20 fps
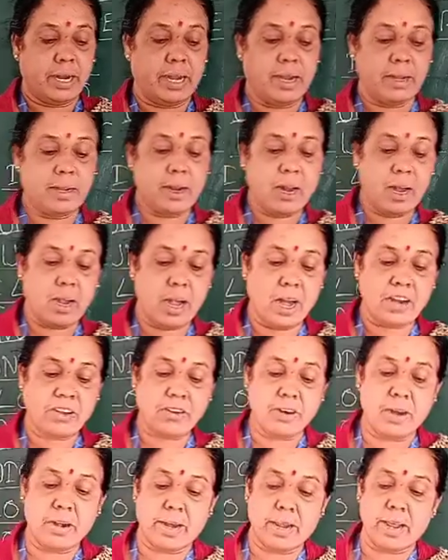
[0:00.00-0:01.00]

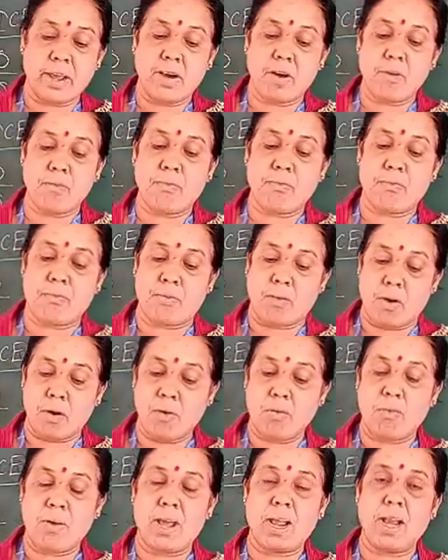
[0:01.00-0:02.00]
International Day of
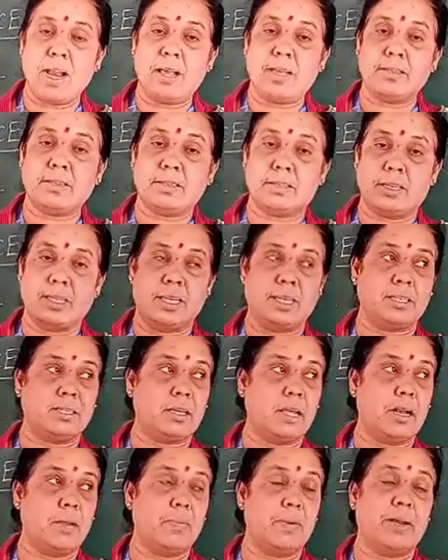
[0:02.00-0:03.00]
Non-Violence is
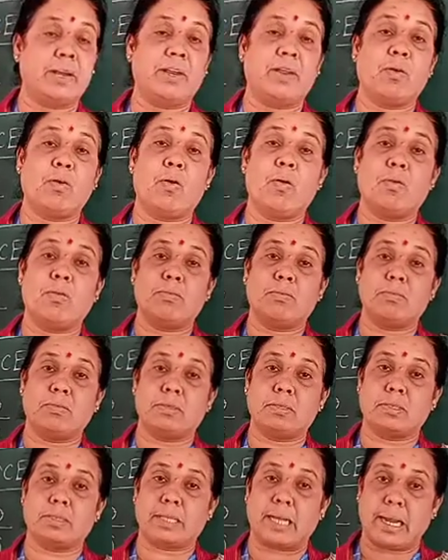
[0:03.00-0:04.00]
celebrating
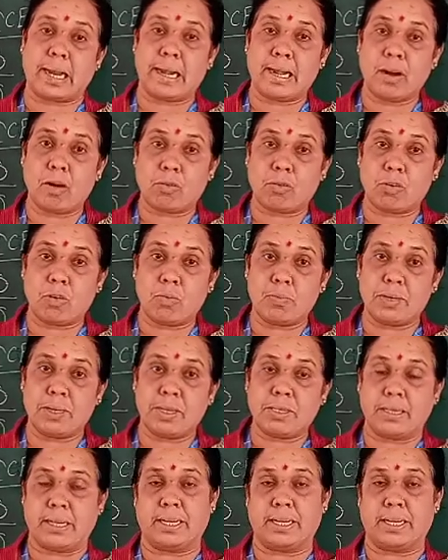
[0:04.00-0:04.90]
on 2nd October,